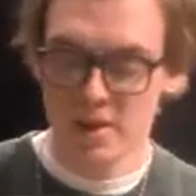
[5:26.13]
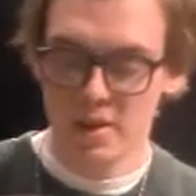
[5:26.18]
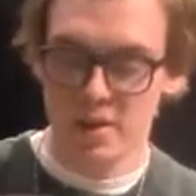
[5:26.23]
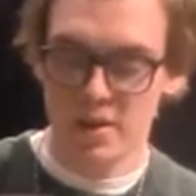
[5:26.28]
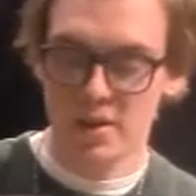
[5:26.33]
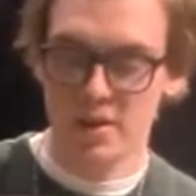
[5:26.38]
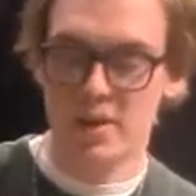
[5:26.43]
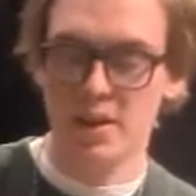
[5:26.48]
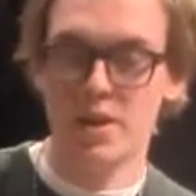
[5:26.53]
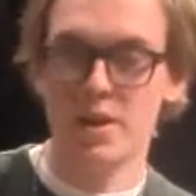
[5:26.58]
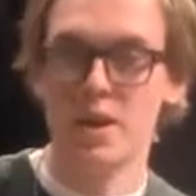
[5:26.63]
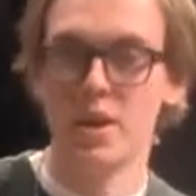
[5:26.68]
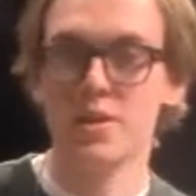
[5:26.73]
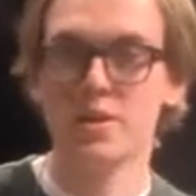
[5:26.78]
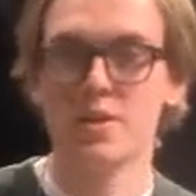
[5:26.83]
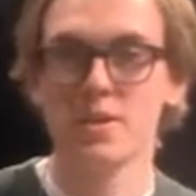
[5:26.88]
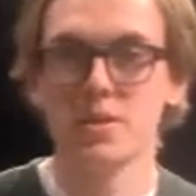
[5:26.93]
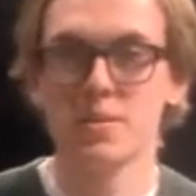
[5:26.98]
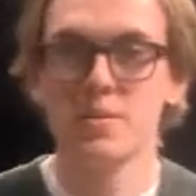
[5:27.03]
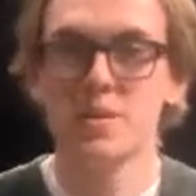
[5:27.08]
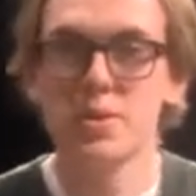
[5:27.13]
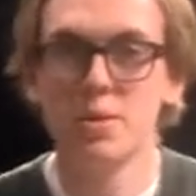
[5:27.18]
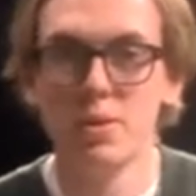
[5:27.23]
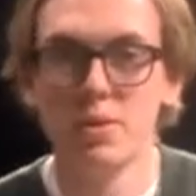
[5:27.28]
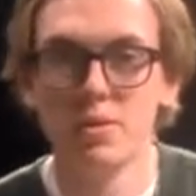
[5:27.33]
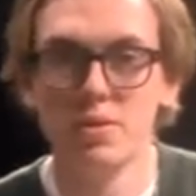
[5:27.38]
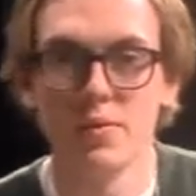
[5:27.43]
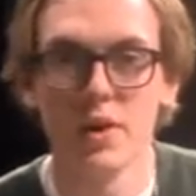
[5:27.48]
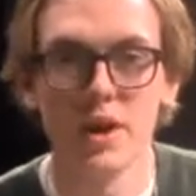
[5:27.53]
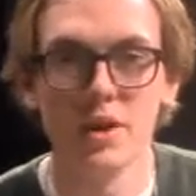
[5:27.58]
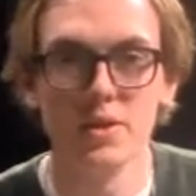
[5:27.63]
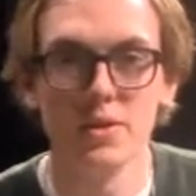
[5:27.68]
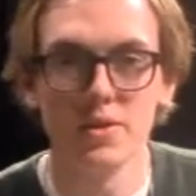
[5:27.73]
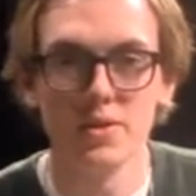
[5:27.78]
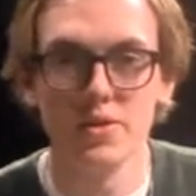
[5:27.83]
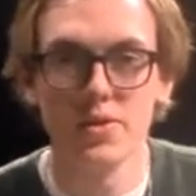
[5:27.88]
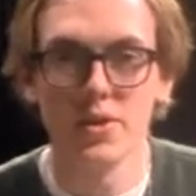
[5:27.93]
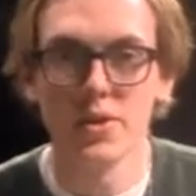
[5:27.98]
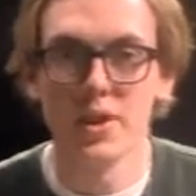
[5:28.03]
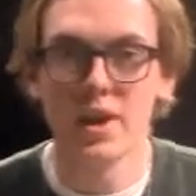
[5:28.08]
Another cool vinyl
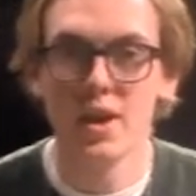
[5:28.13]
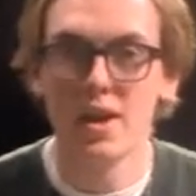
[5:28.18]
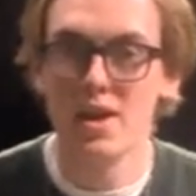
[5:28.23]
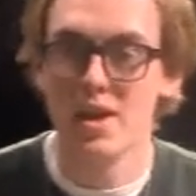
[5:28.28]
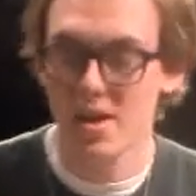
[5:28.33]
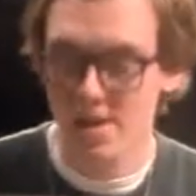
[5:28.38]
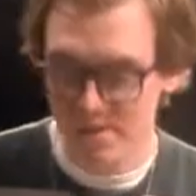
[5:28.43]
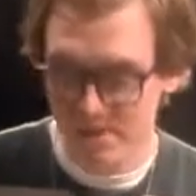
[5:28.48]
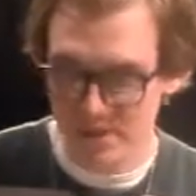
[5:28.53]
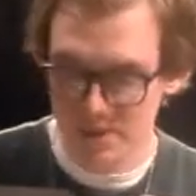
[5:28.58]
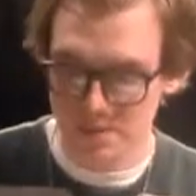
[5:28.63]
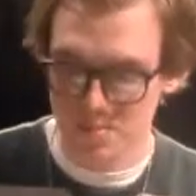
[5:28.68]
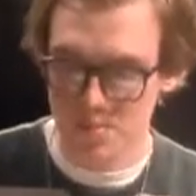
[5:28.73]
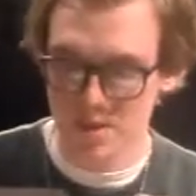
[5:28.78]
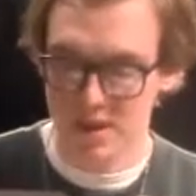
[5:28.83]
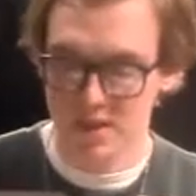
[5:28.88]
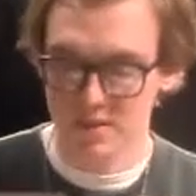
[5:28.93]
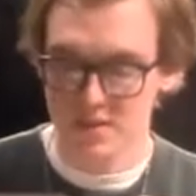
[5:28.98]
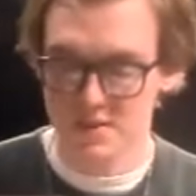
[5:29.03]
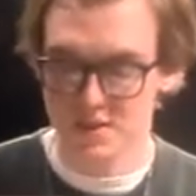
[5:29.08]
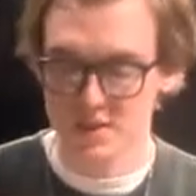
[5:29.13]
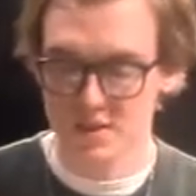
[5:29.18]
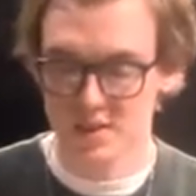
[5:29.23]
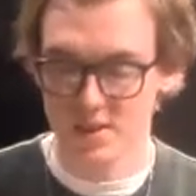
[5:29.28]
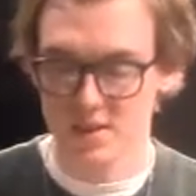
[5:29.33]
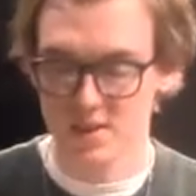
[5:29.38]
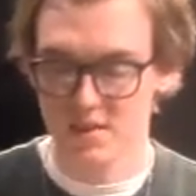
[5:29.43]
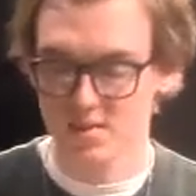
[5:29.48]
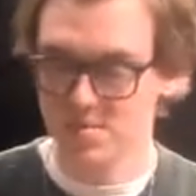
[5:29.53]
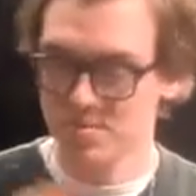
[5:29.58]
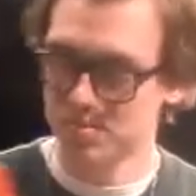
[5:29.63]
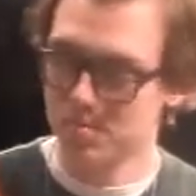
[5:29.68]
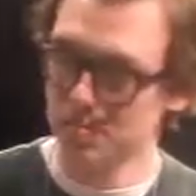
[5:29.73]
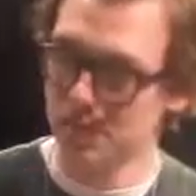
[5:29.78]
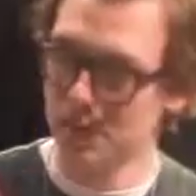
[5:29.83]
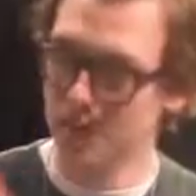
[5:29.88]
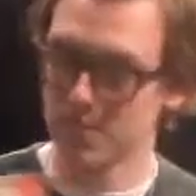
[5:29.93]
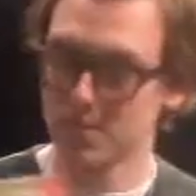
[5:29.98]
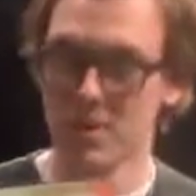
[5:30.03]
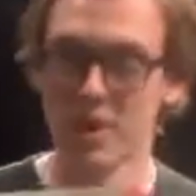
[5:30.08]
story I have is about
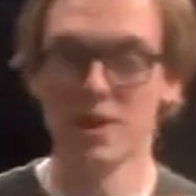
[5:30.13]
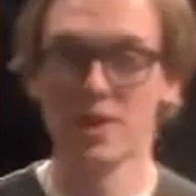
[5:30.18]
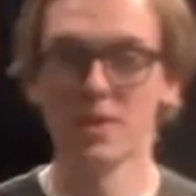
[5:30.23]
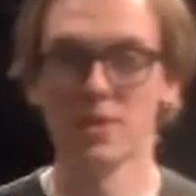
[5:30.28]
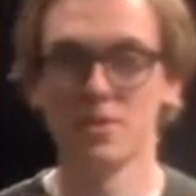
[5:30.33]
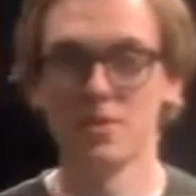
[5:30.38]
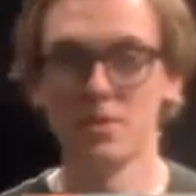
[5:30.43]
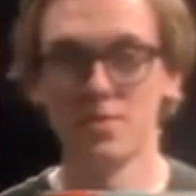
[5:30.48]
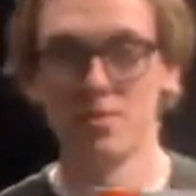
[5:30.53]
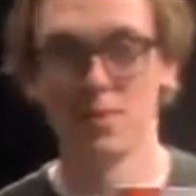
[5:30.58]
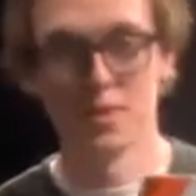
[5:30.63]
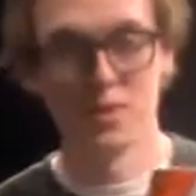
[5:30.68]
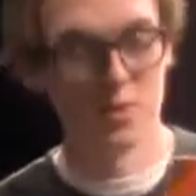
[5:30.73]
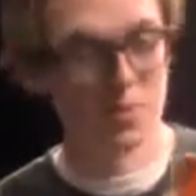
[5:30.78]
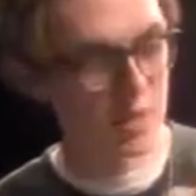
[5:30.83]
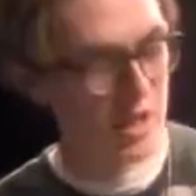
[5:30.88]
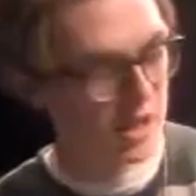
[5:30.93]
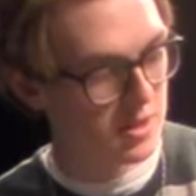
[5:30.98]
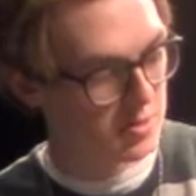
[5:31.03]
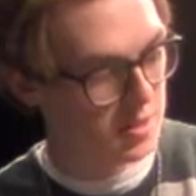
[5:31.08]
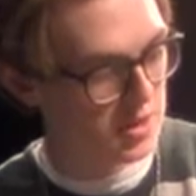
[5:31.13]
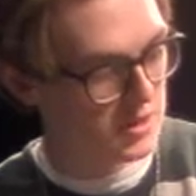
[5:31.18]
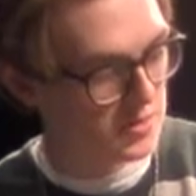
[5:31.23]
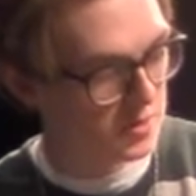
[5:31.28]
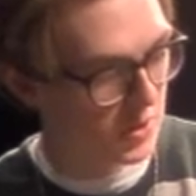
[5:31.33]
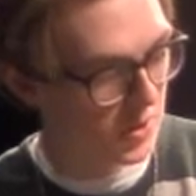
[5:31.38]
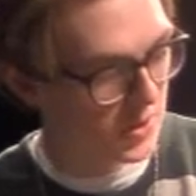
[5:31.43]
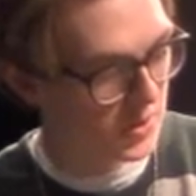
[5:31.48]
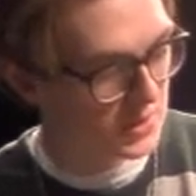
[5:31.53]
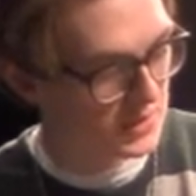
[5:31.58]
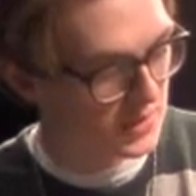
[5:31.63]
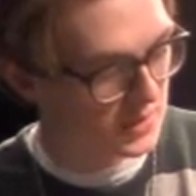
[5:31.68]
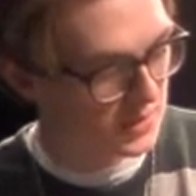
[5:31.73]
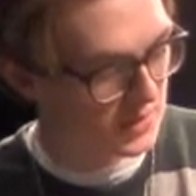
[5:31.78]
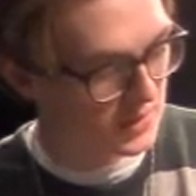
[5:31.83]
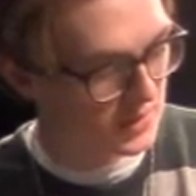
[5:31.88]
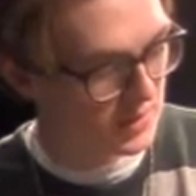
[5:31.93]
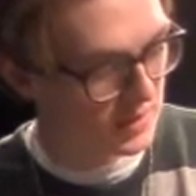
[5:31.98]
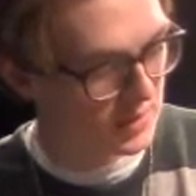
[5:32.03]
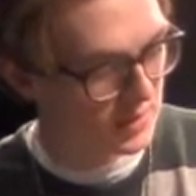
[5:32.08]
this record, which is by the Beach Boys.
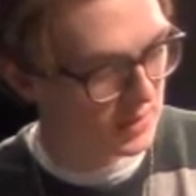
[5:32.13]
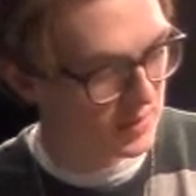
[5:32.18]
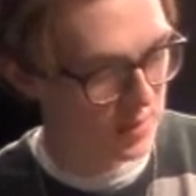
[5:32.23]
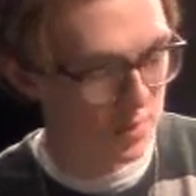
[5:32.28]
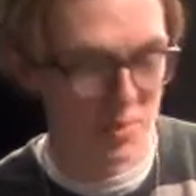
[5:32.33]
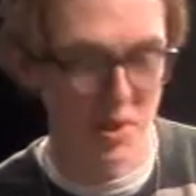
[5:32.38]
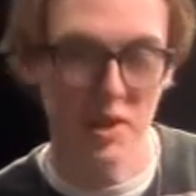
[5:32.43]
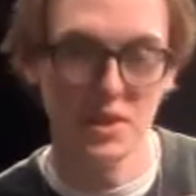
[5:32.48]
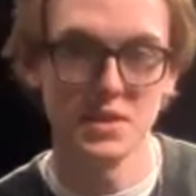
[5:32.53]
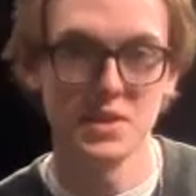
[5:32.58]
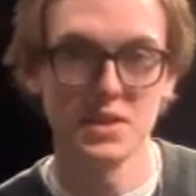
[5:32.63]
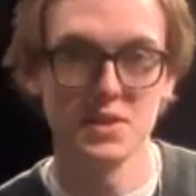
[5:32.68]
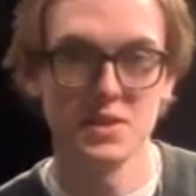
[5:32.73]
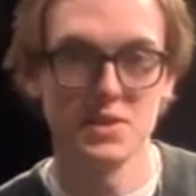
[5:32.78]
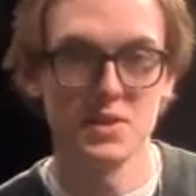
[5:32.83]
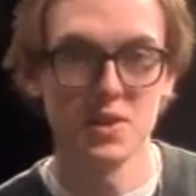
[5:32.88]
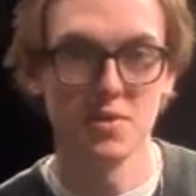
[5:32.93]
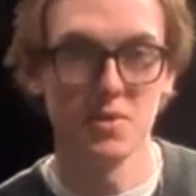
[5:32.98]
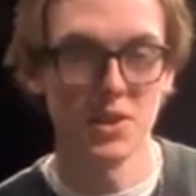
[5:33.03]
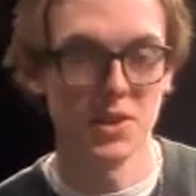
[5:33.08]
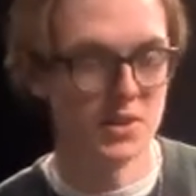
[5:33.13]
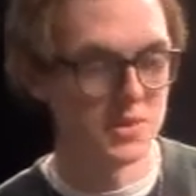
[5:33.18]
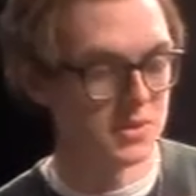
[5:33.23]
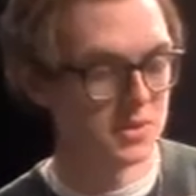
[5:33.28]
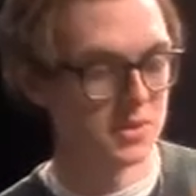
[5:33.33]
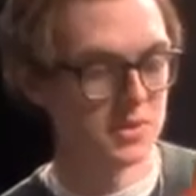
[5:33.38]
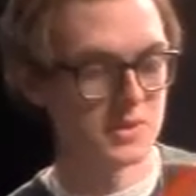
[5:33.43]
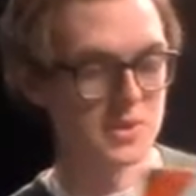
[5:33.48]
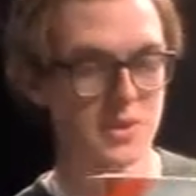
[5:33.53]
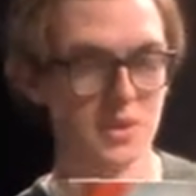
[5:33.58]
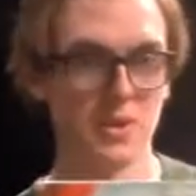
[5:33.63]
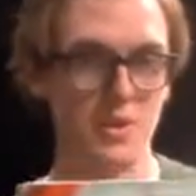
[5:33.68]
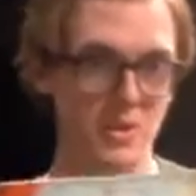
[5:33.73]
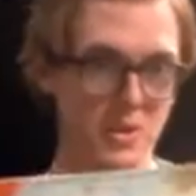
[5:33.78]
It's from 1972. It's called